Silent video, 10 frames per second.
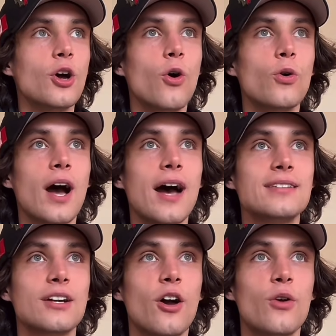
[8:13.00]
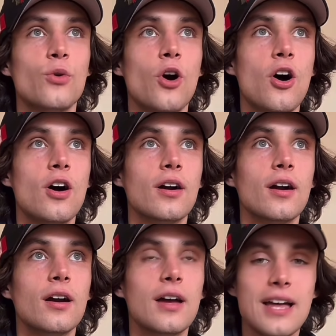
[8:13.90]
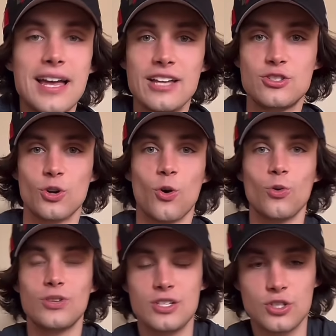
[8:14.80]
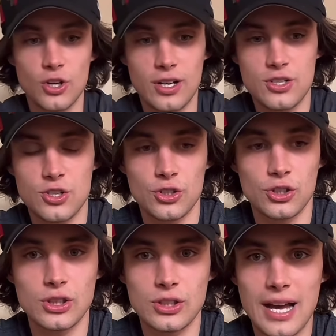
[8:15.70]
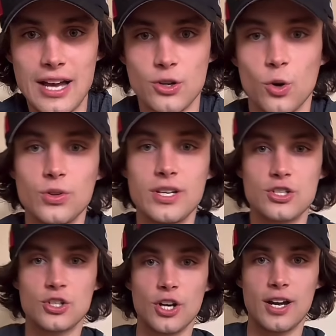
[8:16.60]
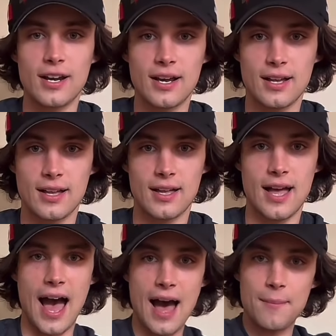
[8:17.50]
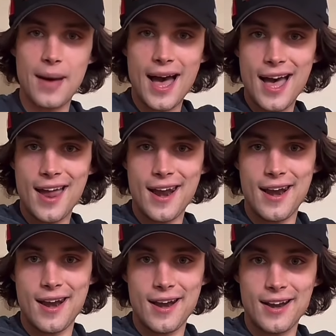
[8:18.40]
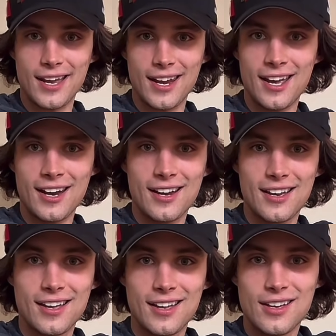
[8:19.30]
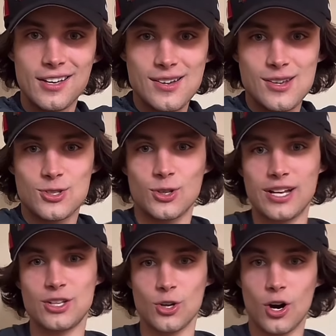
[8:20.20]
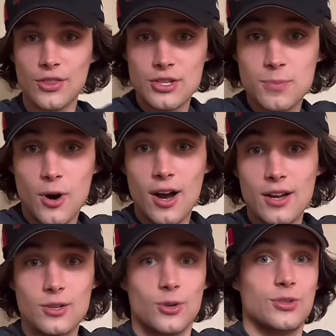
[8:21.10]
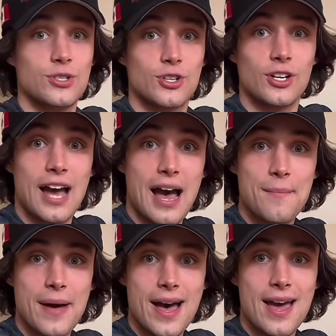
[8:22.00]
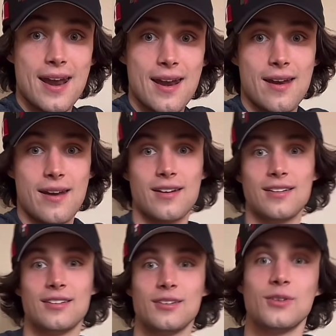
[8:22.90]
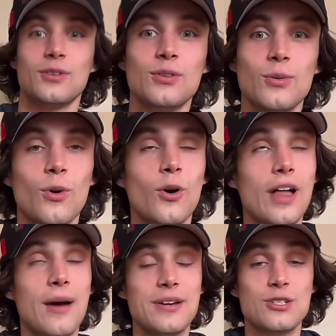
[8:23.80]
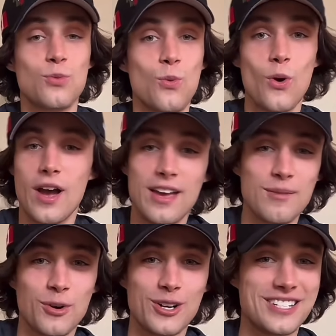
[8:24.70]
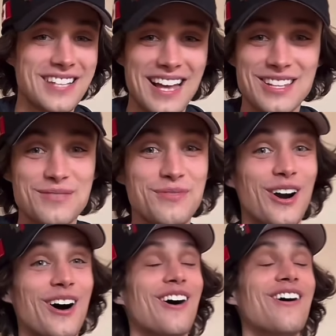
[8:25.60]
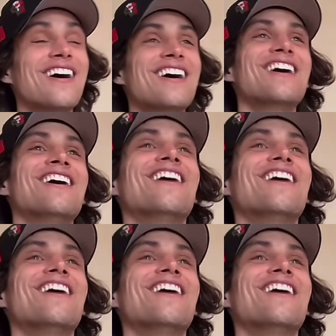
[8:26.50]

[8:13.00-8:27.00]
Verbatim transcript: No, guys, I got it wrong. It's you're only as good as your you're only as good at bat. Get it? So like you're on the spot. You're only as good at bat. Whoa, that makes way more sense, bro.